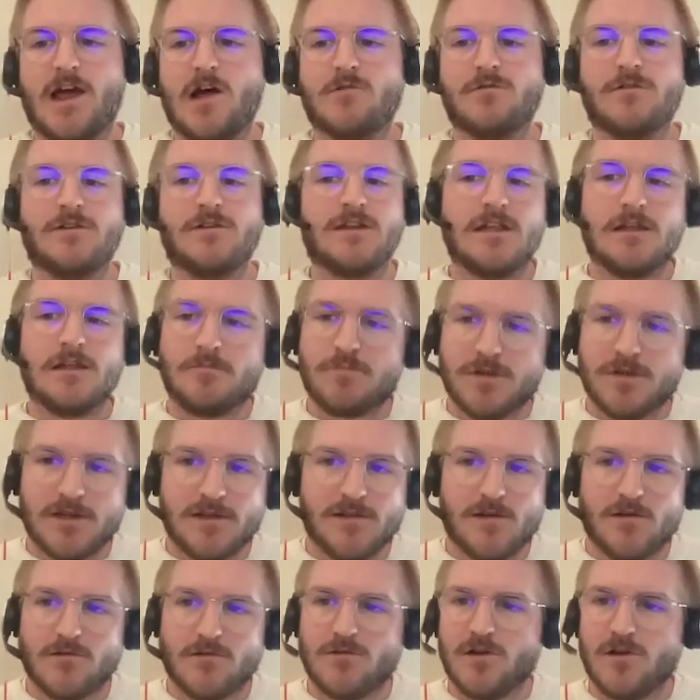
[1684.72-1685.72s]
how
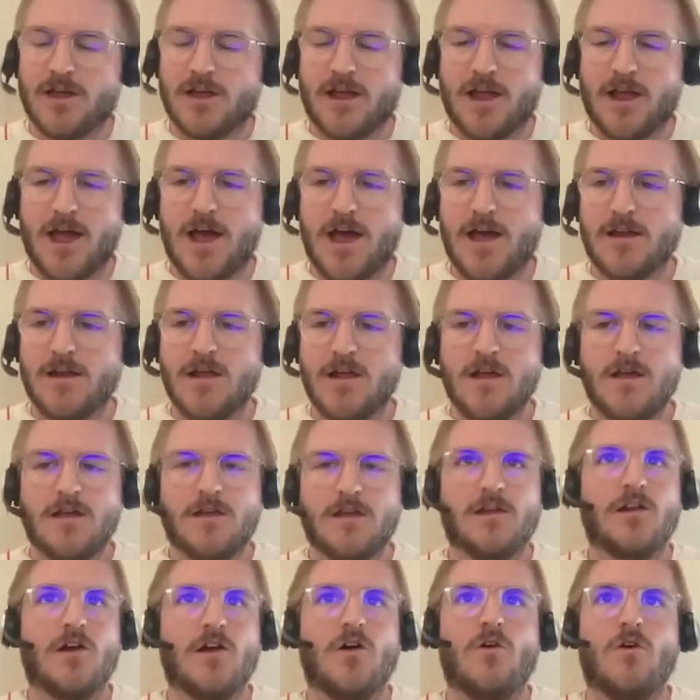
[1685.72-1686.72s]
deeply they're looking at,
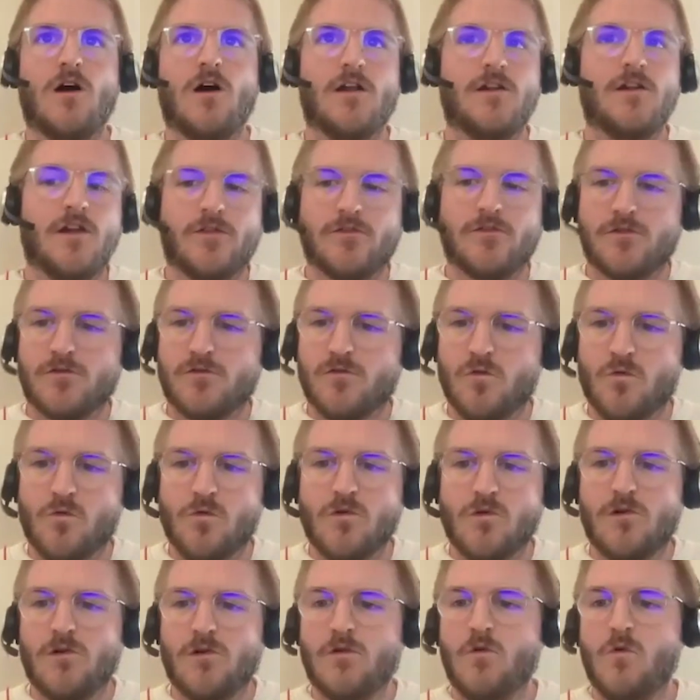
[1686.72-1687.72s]
another
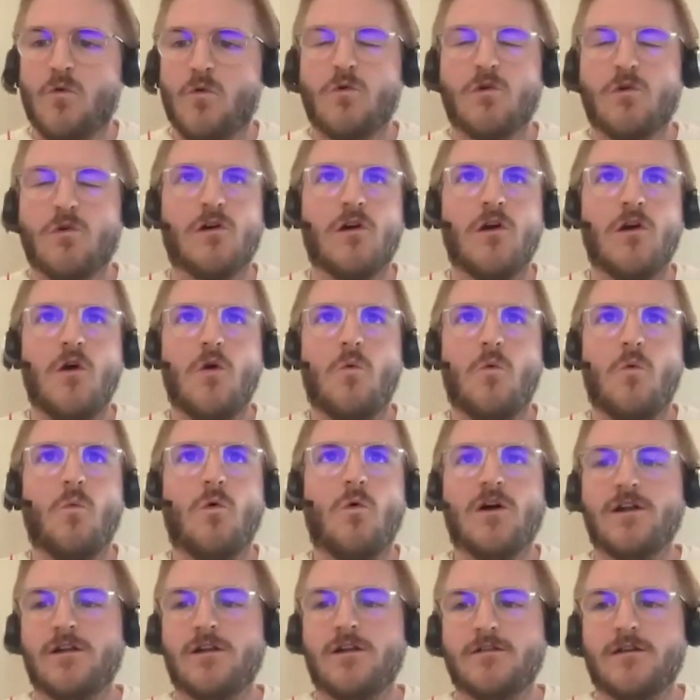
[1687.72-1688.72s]
tool, or
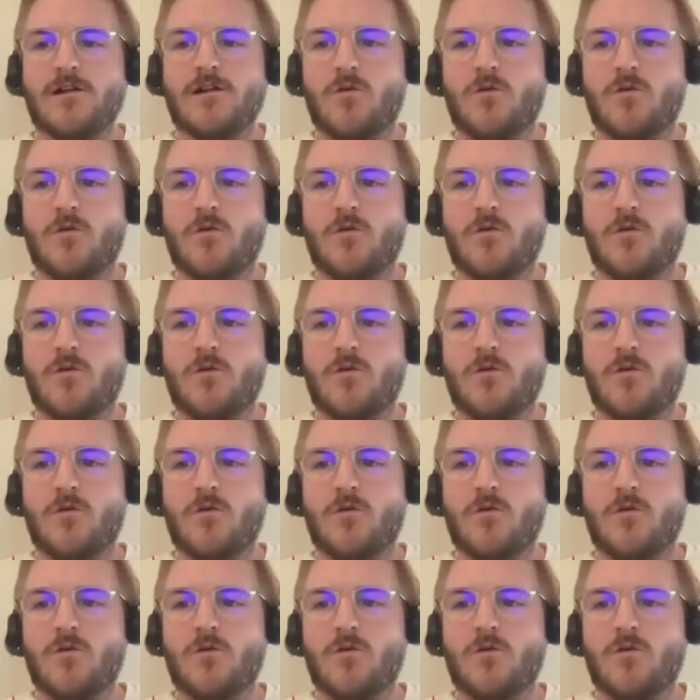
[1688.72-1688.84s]
what,